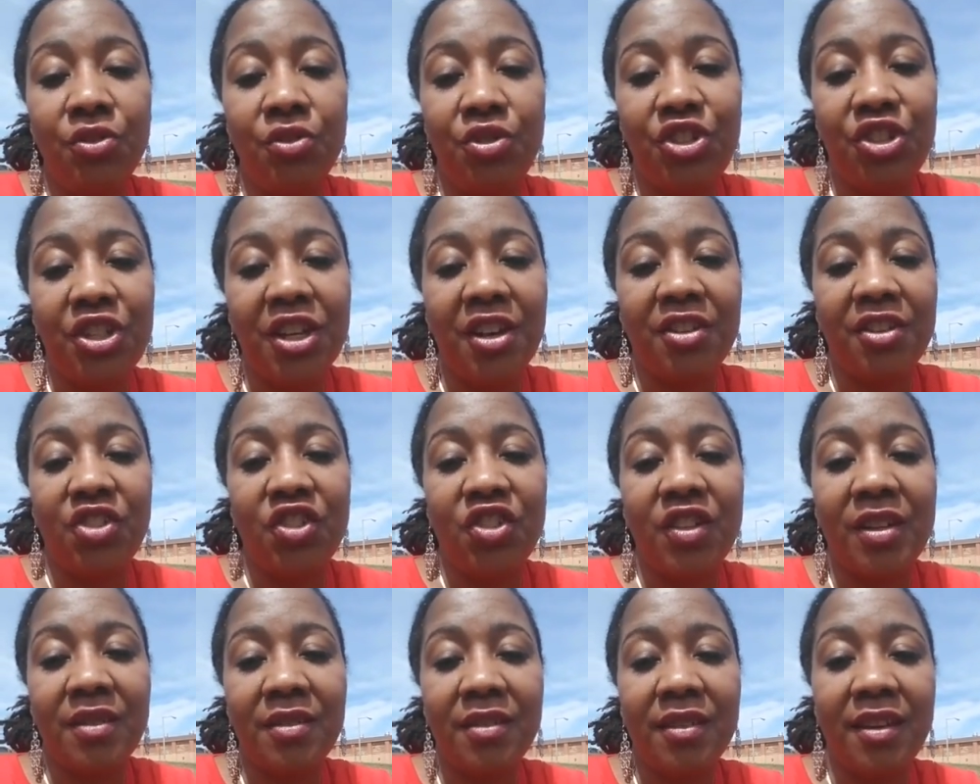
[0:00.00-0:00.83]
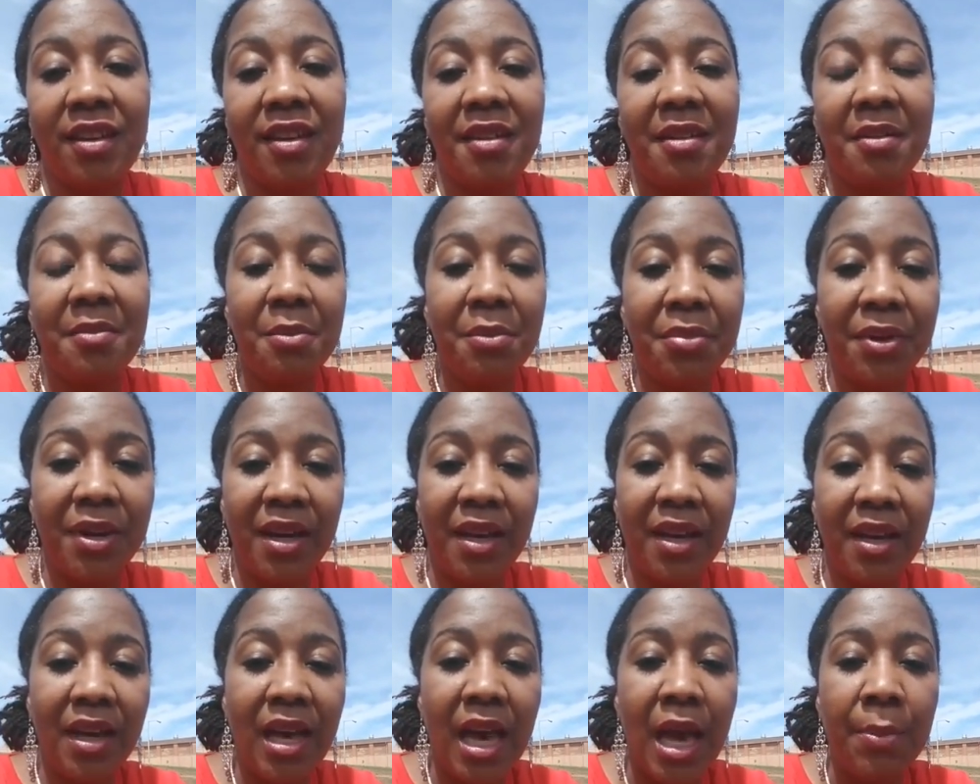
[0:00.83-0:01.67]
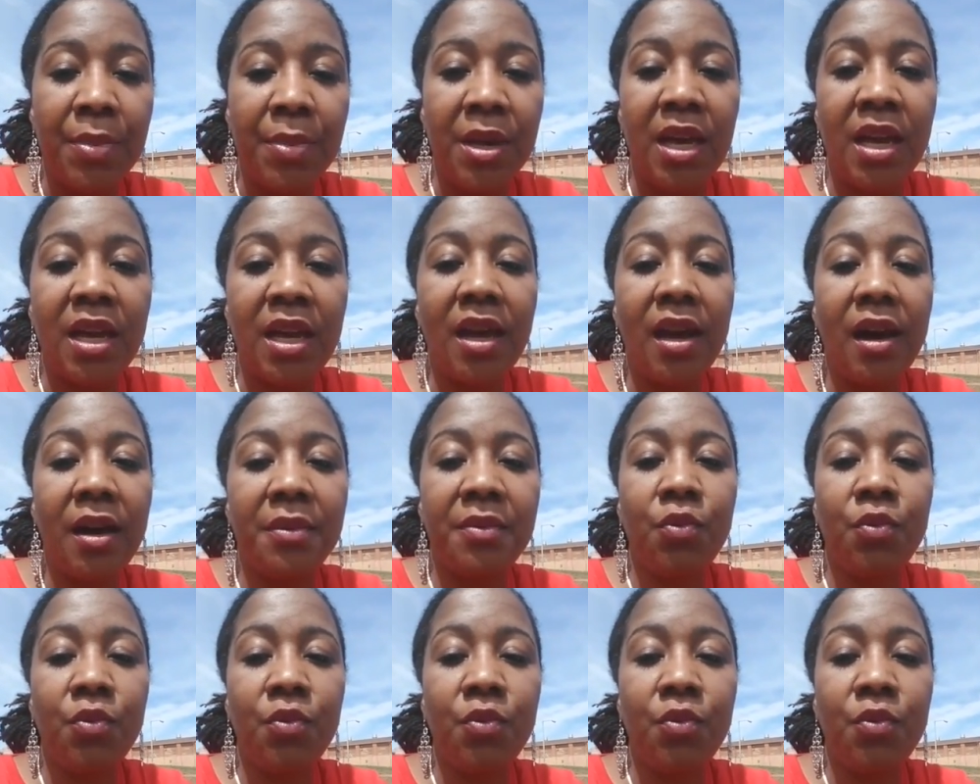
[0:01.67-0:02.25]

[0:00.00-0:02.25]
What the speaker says: share gently, but I mean,